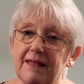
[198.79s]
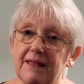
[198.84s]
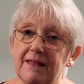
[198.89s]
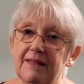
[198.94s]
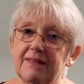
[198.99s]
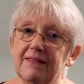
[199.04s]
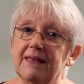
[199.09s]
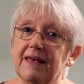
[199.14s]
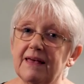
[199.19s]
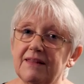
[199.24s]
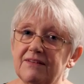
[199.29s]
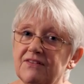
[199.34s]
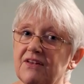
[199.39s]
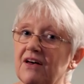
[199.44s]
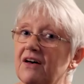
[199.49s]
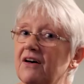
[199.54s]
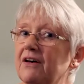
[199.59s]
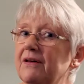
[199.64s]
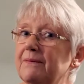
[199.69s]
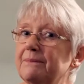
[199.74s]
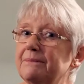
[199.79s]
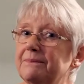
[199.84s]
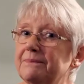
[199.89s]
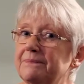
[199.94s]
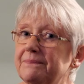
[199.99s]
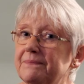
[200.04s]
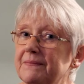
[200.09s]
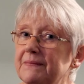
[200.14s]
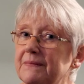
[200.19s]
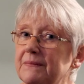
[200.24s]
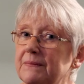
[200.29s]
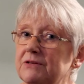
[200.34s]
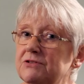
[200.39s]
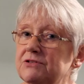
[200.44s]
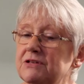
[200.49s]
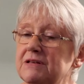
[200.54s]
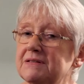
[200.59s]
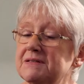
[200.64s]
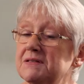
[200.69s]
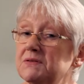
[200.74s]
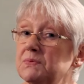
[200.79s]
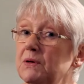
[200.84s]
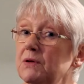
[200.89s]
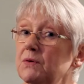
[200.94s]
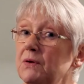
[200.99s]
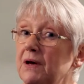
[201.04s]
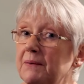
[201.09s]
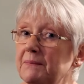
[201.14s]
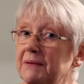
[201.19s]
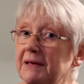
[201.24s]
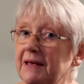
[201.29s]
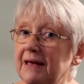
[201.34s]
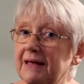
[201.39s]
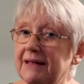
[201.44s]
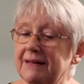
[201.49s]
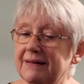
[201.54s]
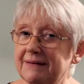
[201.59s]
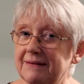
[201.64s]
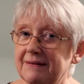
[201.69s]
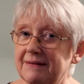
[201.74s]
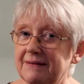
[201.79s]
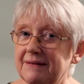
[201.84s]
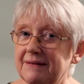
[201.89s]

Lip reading: at the end time when Jesus will come again